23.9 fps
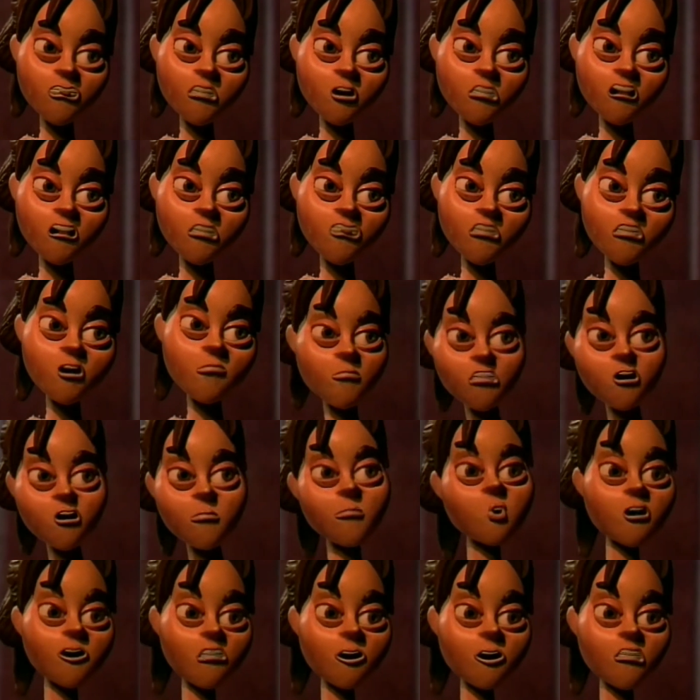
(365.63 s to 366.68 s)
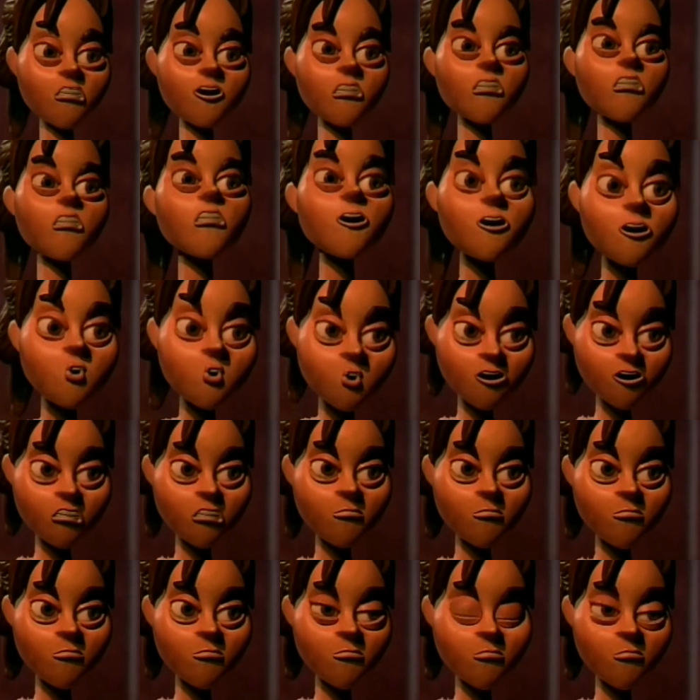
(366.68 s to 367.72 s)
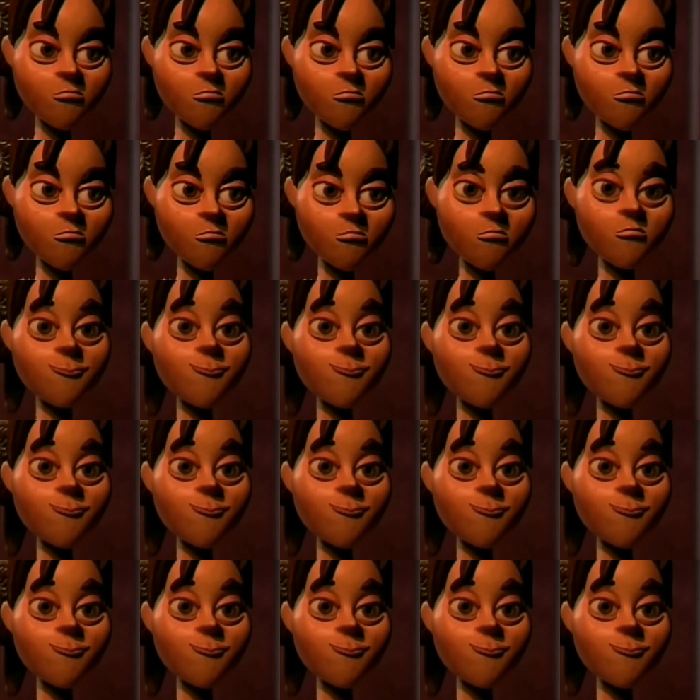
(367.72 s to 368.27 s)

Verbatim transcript: only thing I'm going to break is his cherry. Here we